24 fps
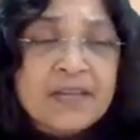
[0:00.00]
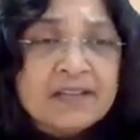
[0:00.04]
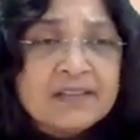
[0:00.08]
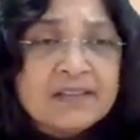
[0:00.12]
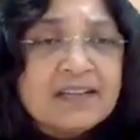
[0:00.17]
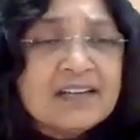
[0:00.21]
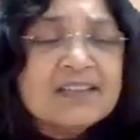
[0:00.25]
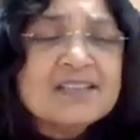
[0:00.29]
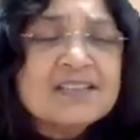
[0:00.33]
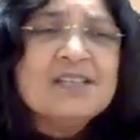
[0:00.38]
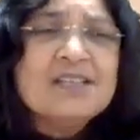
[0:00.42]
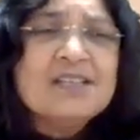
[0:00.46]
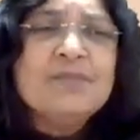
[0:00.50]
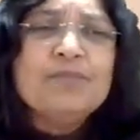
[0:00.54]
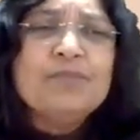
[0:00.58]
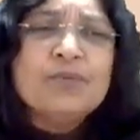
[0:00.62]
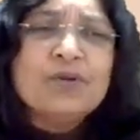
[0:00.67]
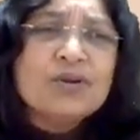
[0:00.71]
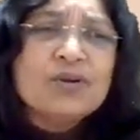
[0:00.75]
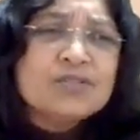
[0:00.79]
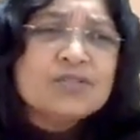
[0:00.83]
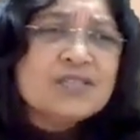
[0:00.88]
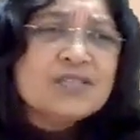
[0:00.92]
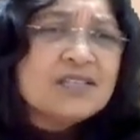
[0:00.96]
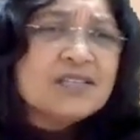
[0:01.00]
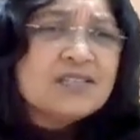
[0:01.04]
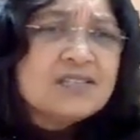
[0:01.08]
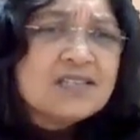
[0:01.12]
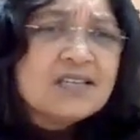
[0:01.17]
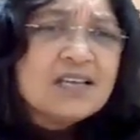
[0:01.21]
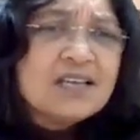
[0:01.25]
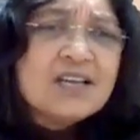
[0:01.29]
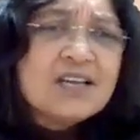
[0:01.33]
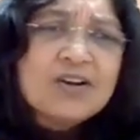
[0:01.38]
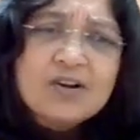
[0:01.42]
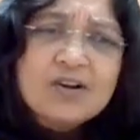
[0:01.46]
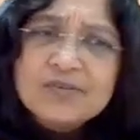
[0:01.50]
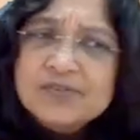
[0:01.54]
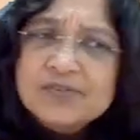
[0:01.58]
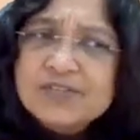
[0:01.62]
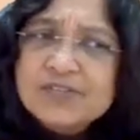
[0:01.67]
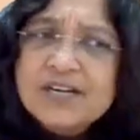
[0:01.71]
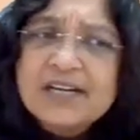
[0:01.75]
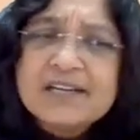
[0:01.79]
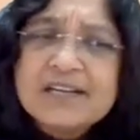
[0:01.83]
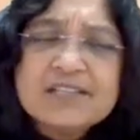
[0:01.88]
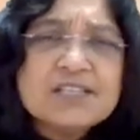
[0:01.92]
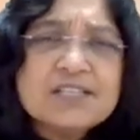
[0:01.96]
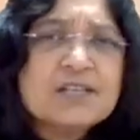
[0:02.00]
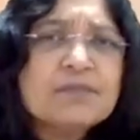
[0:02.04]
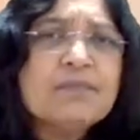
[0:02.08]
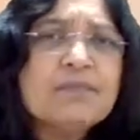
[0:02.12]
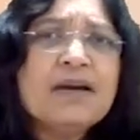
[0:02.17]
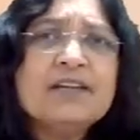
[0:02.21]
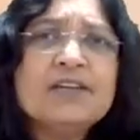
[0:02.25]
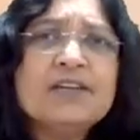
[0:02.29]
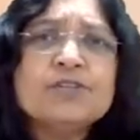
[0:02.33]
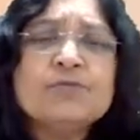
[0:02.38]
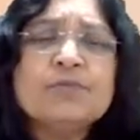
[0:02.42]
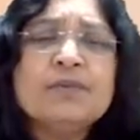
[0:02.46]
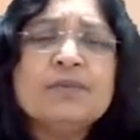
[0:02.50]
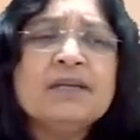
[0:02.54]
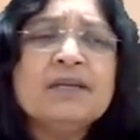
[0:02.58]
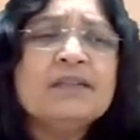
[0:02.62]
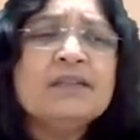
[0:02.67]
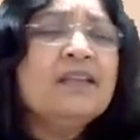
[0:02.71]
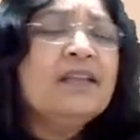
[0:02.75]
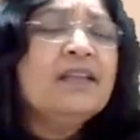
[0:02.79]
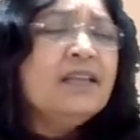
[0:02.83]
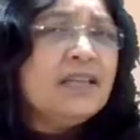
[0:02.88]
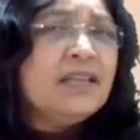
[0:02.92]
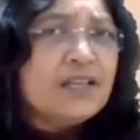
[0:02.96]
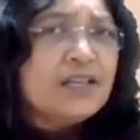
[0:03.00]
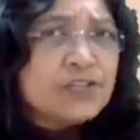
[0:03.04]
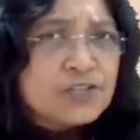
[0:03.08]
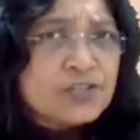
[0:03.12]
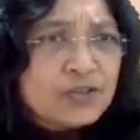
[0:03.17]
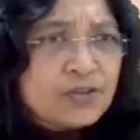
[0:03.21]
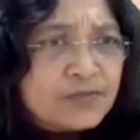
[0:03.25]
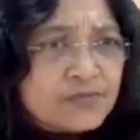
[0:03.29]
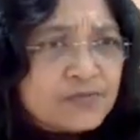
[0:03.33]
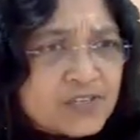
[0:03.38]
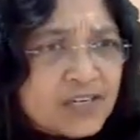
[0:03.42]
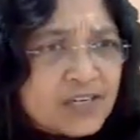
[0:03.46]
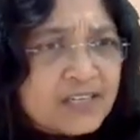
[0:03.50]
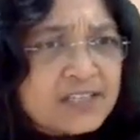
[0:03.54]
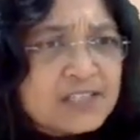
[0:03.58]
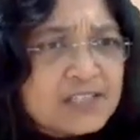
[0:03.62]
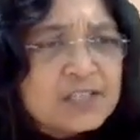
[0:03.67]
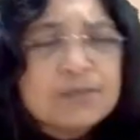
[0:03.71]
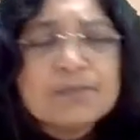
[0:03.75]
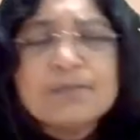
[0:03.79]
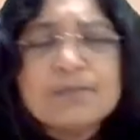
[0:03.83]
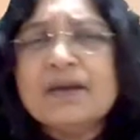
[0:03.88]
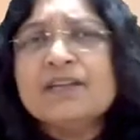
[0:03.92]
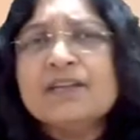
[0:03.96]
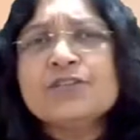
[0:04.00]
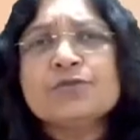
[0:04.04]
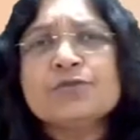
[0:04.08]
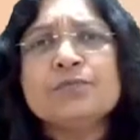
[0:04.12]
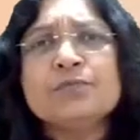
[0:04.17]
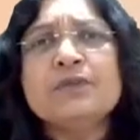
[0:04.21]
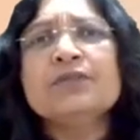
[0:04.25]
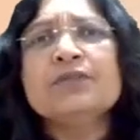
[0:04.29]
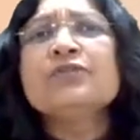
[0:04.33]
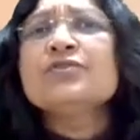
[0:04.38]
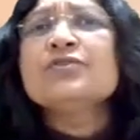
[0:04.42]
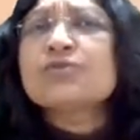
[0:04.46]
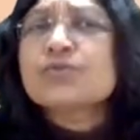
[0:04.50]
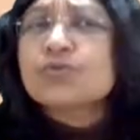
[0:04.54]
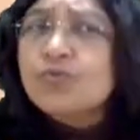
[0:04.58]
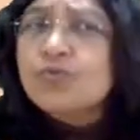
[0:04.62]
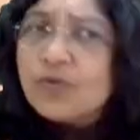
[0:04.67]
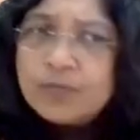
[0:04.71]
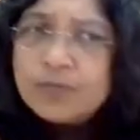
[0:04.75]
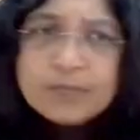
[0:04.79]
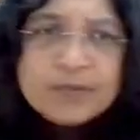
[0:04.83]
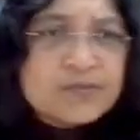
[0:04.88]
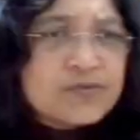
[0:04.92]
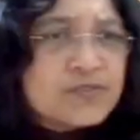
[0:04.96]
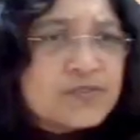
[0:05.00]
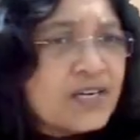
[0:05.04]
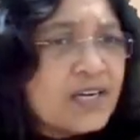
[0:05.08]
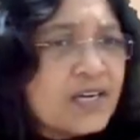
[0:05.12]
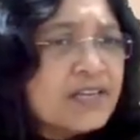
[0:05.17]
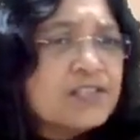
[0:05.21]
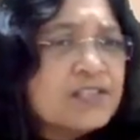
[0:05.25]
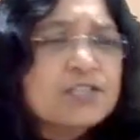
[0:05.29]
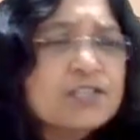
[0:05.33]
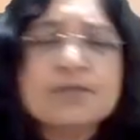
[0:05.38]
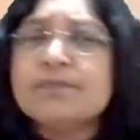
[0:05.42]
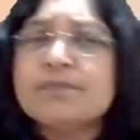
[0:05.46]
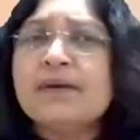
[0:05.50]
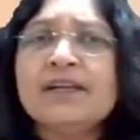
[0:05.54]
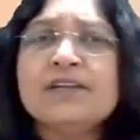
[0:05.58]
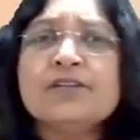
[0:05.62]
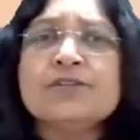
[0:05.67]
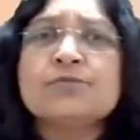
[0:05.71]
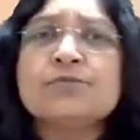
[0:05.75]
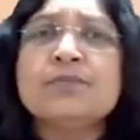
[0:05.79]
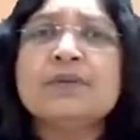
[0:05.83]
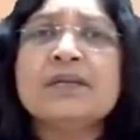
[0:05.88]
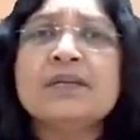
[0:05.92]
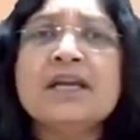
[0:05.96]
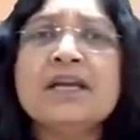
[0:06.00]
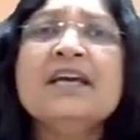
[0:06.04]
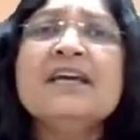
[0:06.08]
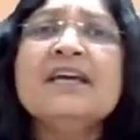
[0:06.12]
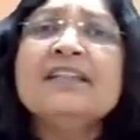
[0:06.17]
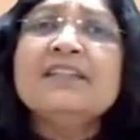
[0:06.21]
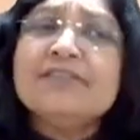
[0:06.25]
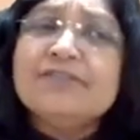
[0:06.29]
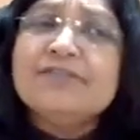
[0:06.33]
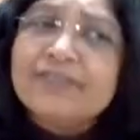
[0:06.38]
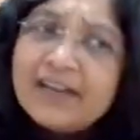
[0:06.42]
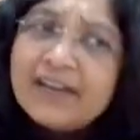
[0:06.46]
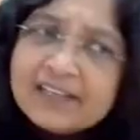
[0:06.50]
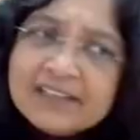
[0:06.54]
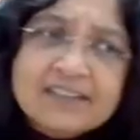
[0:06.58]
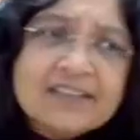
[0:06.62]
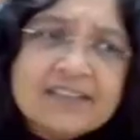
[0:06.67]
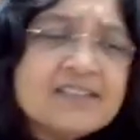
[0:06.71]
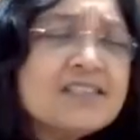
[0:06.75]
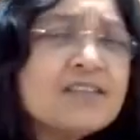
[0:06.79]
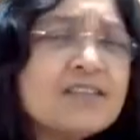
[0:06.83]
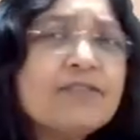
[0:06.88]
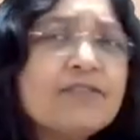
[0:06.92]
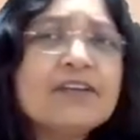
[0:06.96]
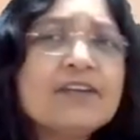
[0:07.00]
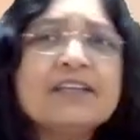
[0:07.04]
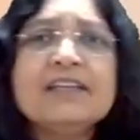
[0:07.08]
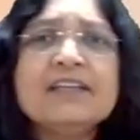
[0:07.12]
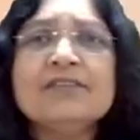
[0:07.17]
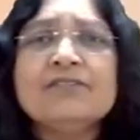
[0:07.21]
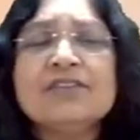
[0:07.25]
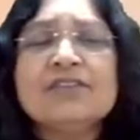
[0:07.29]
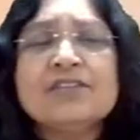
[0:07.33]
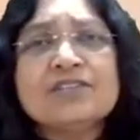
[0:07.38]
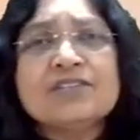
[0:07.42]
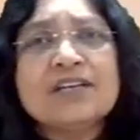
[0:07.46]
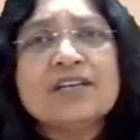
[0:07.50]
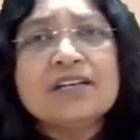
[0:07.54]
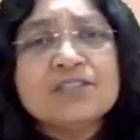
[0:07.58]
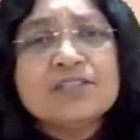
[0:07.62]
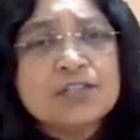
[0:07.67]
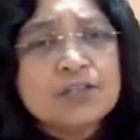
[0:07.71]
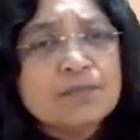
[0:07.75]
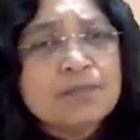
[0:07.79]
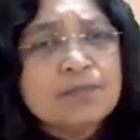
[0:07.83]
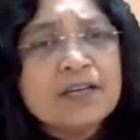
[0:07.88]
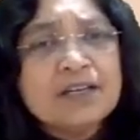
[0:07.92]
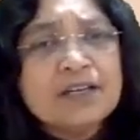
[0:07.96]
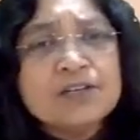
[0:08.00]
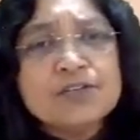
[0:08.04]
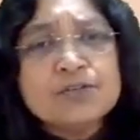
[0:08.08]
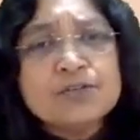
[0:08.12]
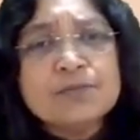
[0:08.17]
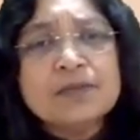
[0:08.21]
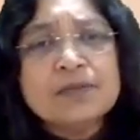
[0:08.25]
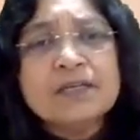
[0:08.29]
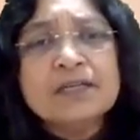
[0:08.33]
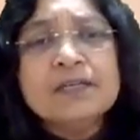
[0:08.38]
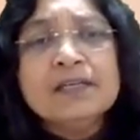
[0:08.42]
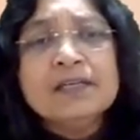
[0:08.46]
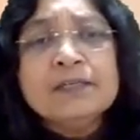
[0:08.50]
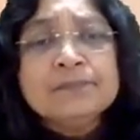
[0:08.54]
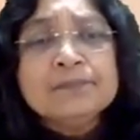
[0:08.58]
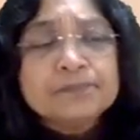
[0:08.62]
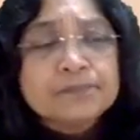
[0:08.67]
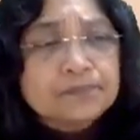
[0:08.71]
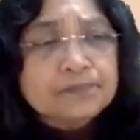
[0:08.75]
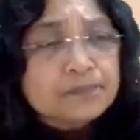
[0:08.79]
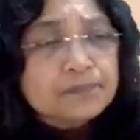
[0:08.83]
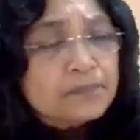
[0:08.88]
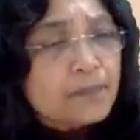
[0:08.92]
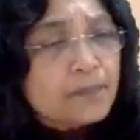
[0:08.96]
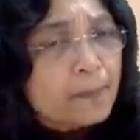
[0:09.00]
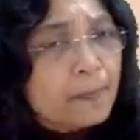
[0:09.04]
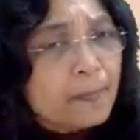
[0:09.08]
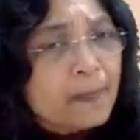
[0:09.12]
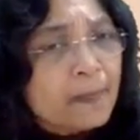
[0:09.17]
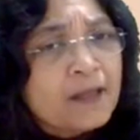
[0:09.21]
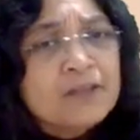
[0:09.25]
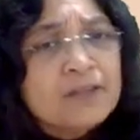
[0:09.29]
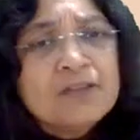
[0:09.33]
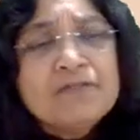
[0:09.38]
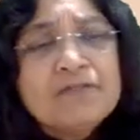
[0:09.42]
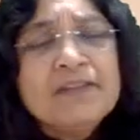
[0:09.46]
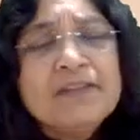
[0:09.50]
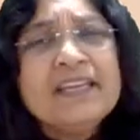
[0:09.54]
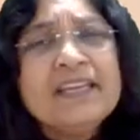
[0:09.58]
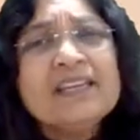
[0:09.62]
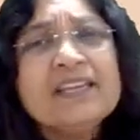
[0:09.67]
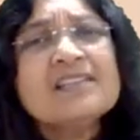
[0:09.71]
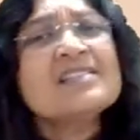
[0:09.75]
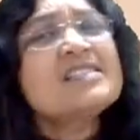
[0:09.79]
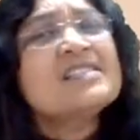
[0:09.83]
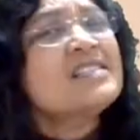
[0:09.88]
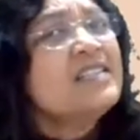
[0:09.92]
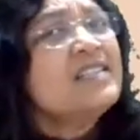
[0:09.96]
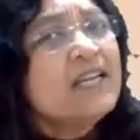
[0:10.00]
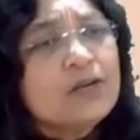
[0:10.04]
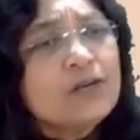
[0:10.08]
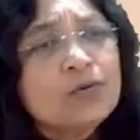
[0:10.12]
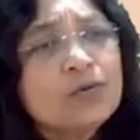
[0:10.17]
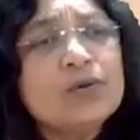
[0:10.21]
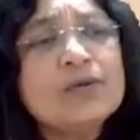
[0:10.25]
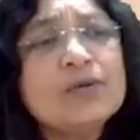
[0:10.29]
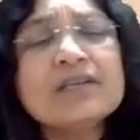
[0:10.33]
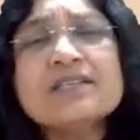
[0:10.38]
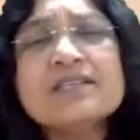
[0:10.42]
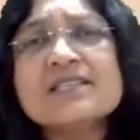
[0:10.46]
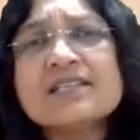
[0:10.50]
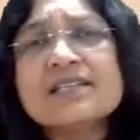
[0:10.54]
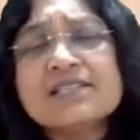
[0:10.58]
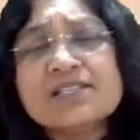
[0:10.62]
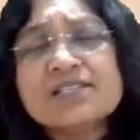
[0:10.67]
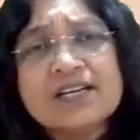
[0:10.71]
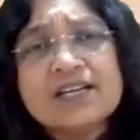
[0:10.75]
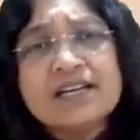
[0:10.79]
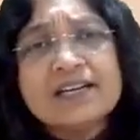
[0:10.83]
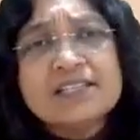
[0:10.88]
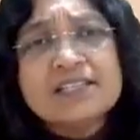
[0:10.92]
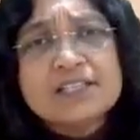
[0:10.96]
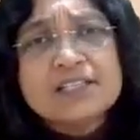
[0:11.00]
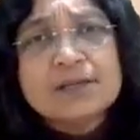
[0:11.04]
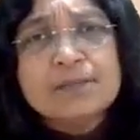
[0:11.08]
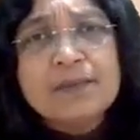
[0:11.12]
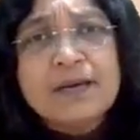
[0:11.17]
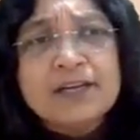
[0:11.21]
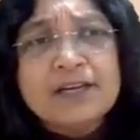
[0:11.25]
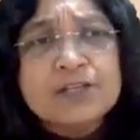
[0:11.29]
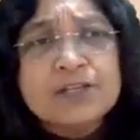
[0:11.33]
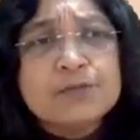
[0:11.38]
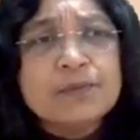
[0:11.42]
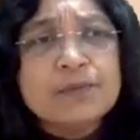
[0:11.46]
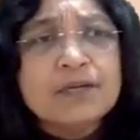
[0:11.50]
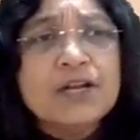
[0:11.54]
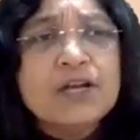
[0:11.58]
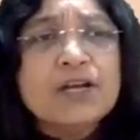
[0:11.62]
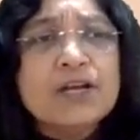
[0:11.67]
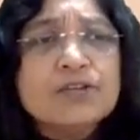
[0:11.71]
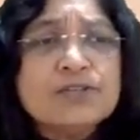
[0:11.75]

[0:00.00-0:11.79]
That is the process of strategic management, the nature of strategic management, the scope of strategic management, the factors affecting the strategic management, the various stakeholders in strategic management.